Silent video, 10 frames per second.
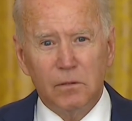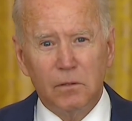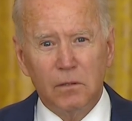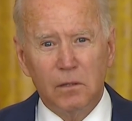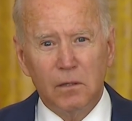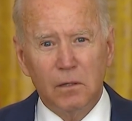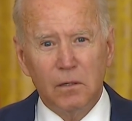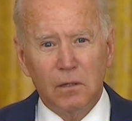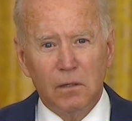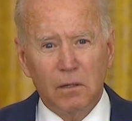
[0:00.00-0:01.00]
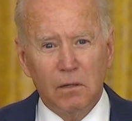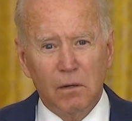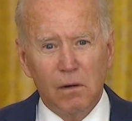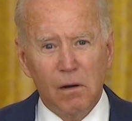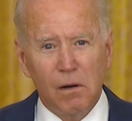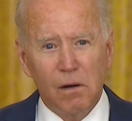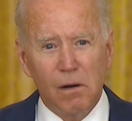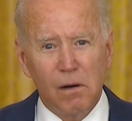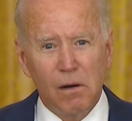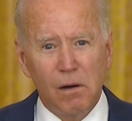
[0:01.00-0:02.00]

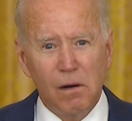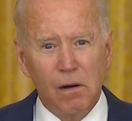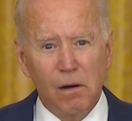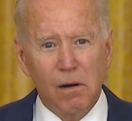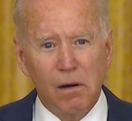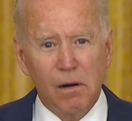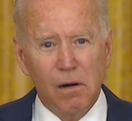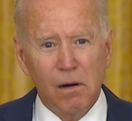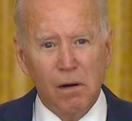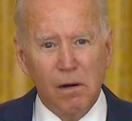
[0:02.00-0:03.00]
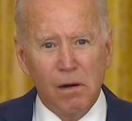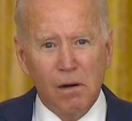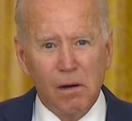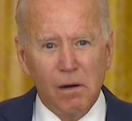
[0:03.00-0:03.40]
Nothing is said.